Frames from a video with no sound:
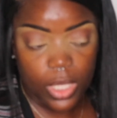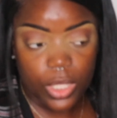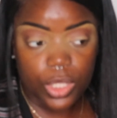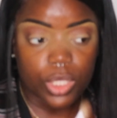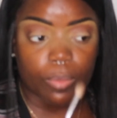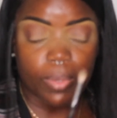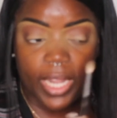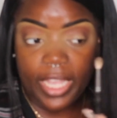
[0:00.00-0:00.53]

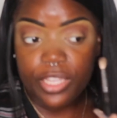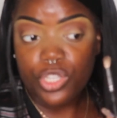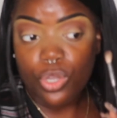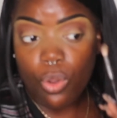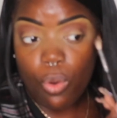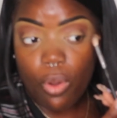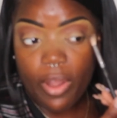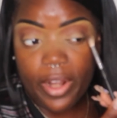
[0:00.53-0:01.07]
to place your
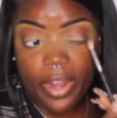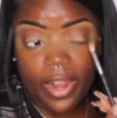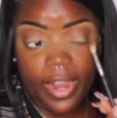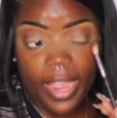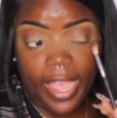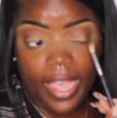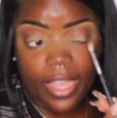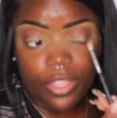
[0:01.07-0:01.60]
order
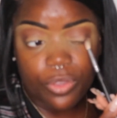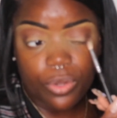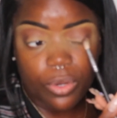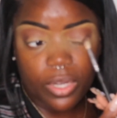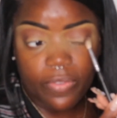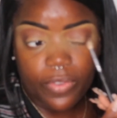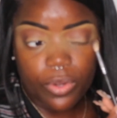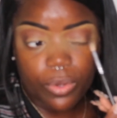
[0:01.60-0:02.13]
and you don't
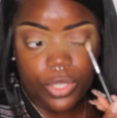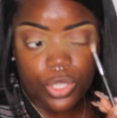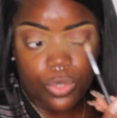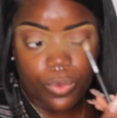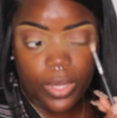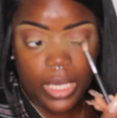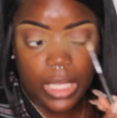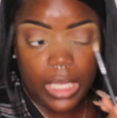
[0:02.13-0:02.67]
even know what you
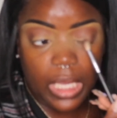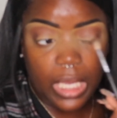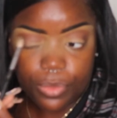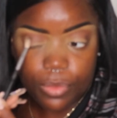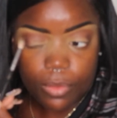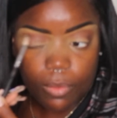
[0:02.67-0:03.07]
want to eat.